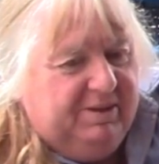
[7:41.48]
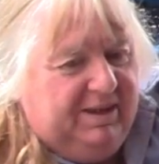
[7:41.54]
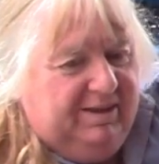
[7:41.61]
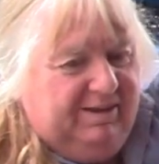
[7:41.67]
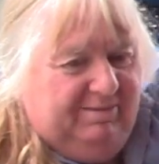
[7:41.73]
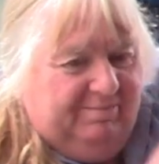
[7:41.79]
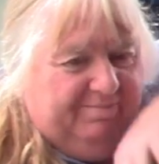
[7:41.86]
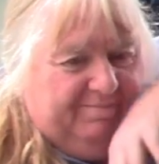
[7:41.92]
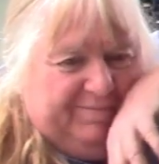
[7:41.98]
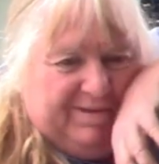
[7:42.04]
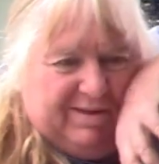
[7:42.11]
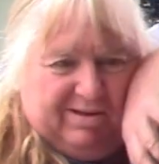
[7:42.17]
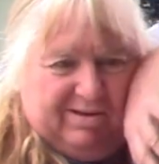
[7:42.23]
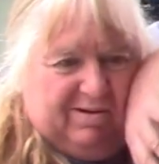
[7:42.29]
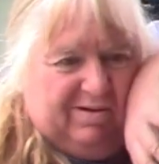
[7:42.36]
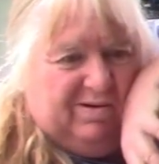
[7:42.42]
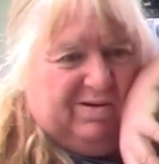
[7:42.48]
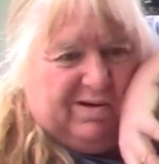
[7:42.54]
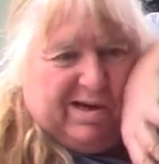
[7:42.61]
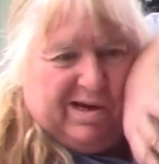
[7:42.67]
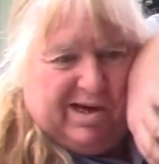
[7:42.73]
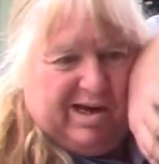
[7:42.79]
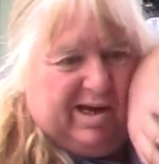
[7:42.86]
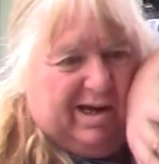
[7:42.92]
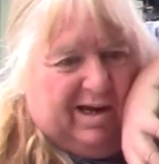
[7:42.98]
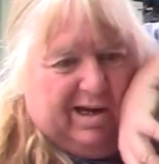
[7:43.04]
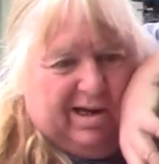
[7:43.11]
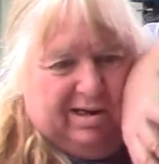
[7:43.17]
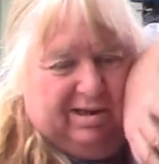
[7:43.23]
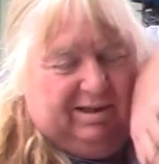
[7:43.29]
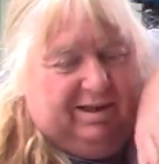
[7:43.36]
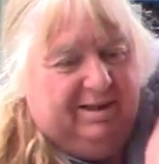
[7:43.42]
But
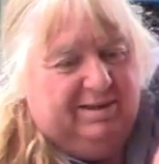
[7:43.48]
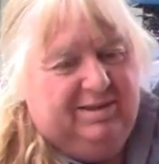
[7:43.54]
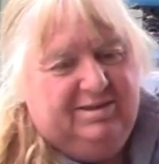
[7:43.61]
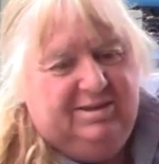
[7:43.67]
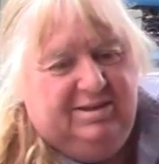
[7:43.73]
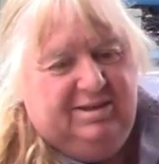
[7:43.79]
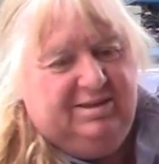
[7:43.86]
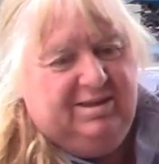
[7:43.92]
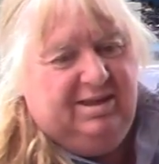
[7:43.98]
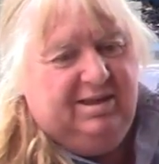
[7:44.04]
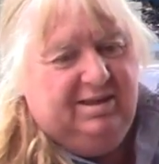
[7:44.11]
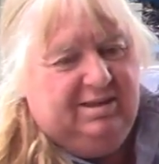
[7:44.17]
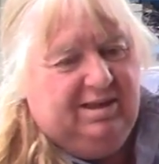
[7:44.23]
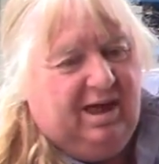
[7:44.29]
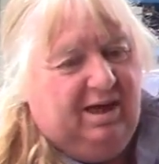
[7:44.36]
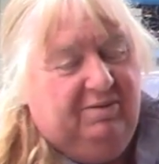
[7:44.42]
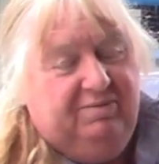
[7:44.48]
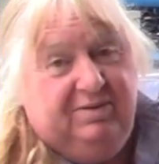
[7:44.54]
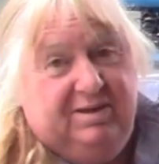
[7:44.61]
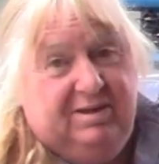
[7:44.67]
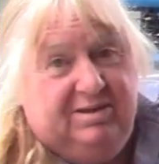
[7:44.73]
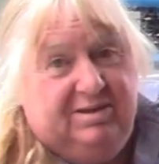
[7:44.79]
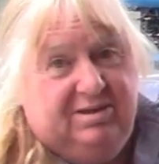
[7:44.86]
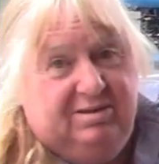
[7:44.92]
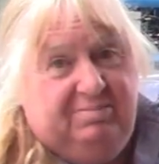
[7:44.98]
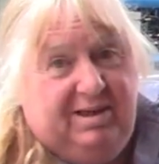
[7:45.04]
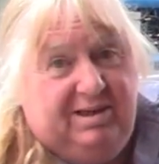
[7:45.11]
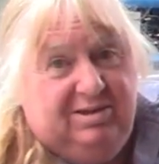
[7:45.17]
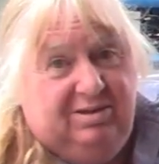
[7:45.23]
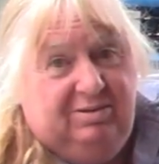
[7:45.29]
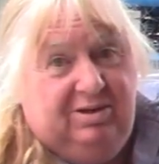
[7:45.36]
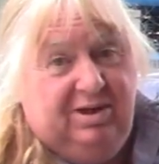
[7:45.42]
hopefully this is a
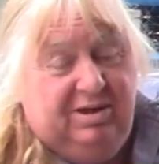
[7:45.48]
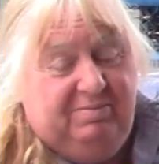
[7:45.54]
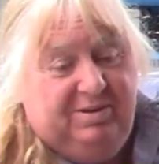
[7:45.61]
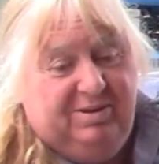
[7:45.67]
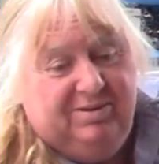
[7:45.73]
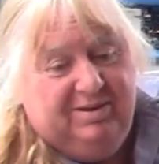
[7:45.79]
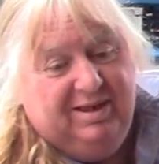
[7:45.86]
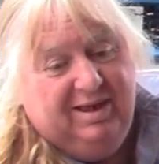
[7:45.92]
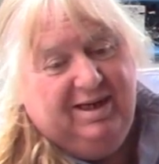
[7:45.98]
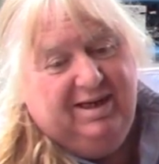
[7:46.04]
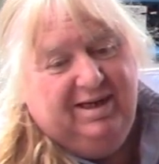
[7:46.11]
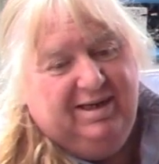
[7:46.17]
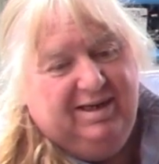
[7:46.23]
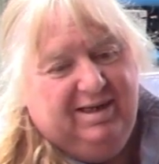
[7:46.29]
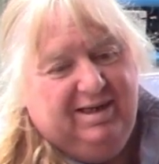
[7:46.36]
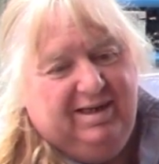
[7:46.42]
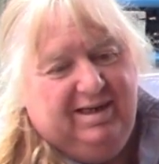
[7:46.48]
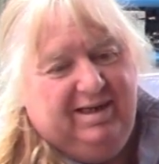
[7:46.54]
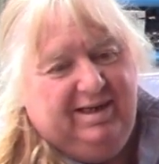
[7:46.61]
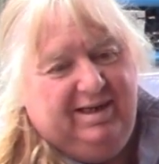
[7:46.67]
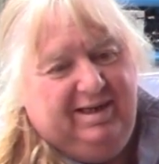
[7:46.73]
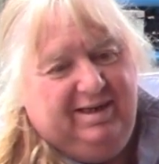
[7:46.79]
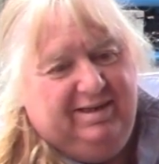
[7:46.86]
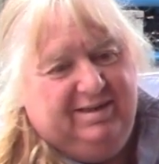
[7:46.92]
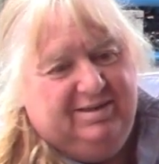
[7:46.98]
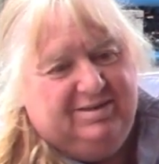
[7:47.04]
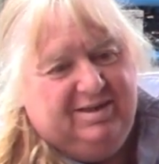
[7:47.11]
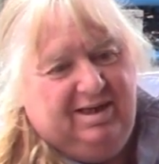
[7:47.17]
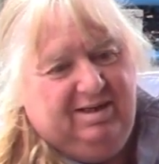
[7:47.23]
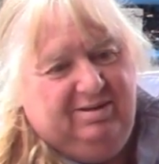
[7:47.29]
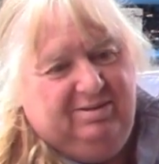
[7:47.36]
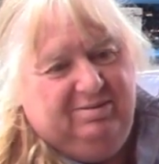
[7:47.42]
budget rebuild, and
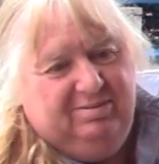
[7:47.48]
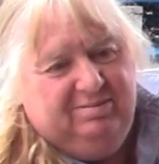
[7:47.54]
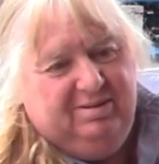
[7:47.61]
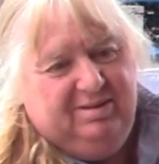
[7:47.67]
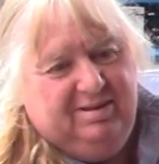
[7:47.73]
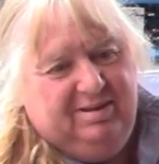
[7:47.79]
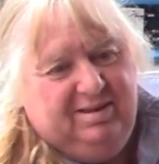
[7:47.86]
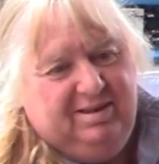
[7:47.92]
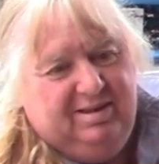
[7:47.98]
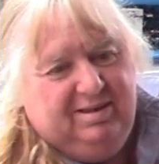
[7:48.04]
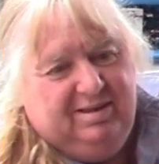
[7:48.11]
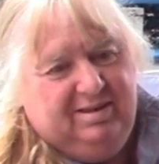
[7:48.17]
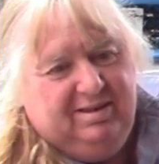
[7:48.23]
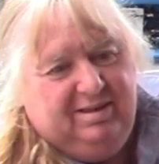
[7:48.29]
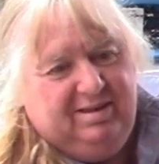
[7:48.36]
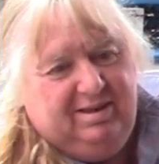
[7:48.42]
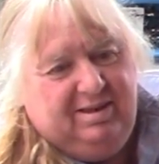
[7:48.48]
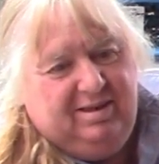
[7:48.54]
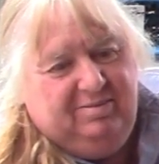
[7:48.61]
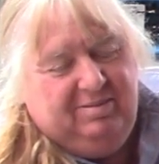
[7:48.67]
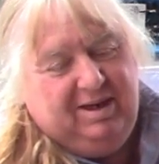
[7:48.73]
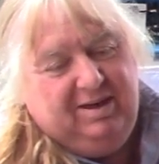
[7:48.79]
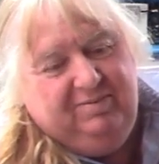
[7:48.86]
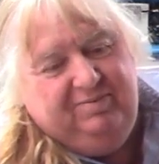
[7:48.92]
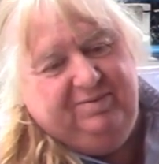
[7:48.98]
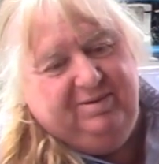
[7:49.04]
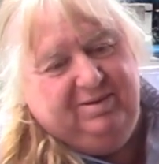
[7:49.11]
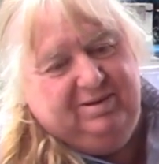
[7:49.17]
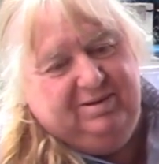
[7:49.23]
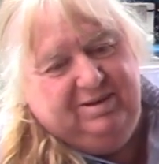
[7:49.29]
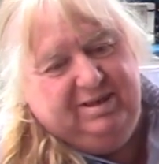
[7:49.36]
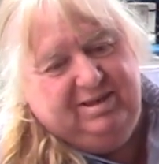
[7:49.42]
so I'm
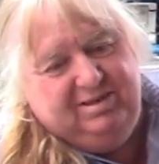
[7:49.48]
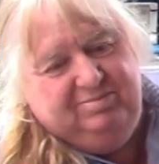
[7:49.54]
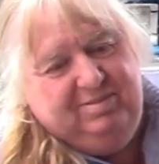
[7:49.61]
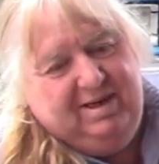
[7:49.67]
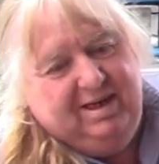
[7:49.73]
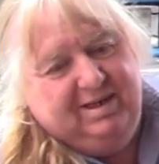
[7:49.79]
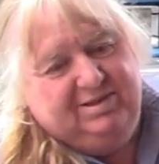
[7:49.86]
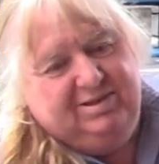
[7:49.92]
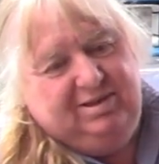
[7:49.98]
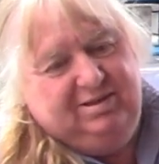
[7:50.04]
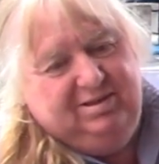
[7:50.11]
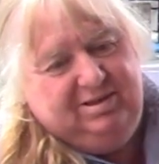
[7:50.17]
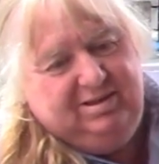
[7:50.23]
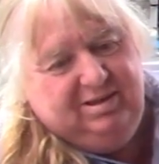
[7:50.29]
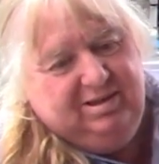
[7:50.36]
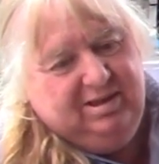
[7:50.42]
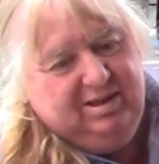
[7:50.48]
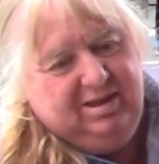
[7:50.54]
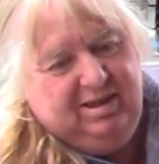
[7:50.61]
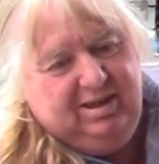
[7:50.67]
hopeful that there's marks on the